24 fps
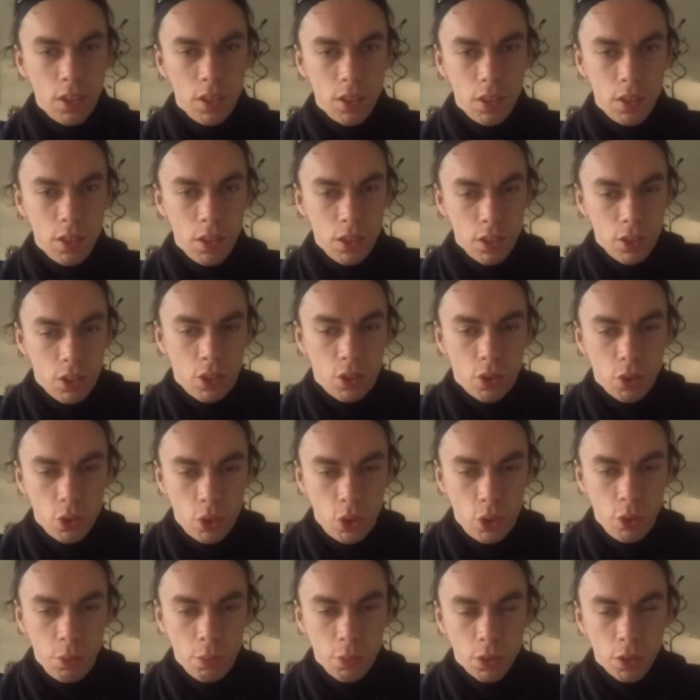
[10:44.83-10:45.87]
large
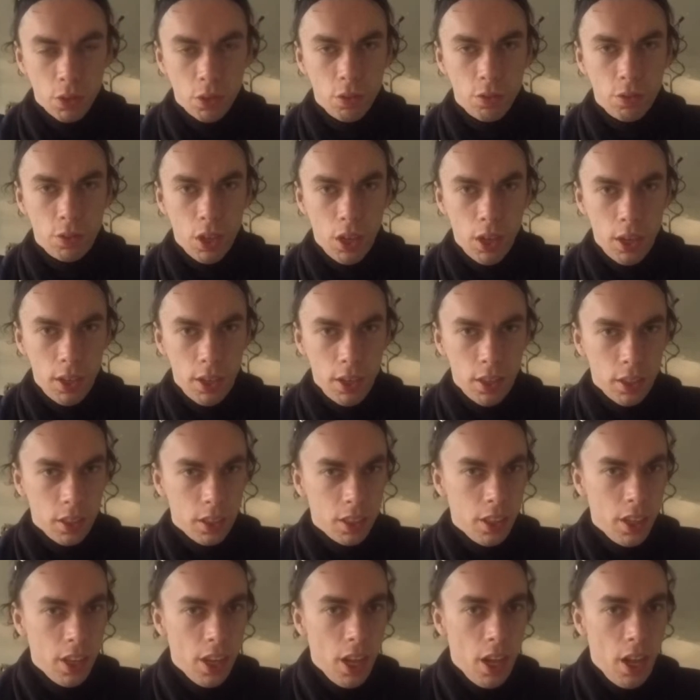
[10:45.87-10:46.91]
consumer of garlic,